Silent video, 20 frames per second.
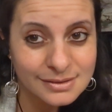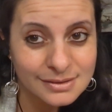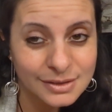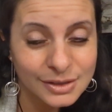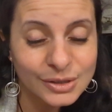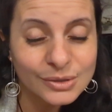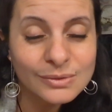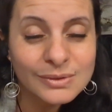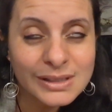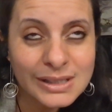
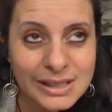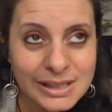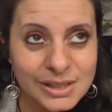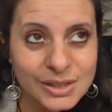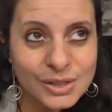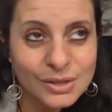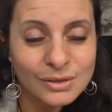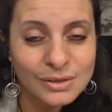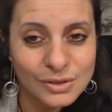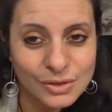You need
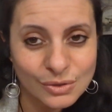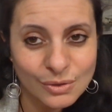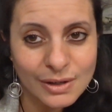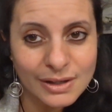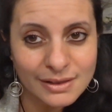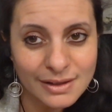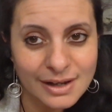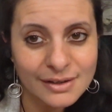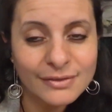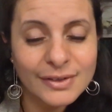to enjoy
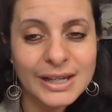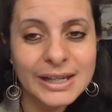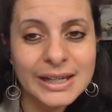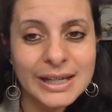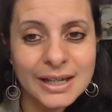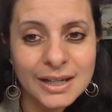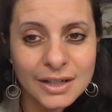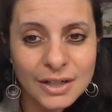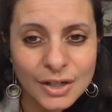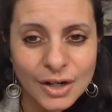life. It
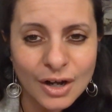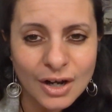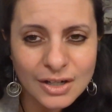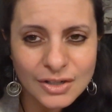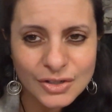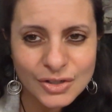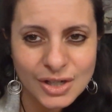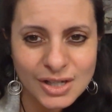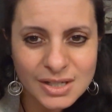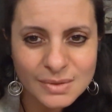cannot
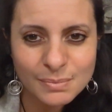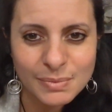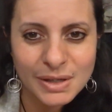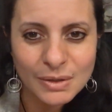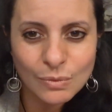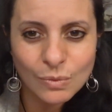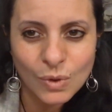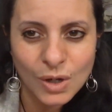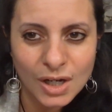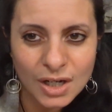just be
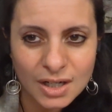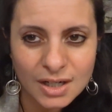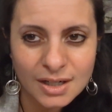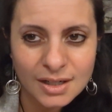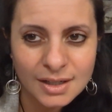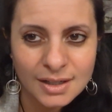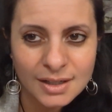work.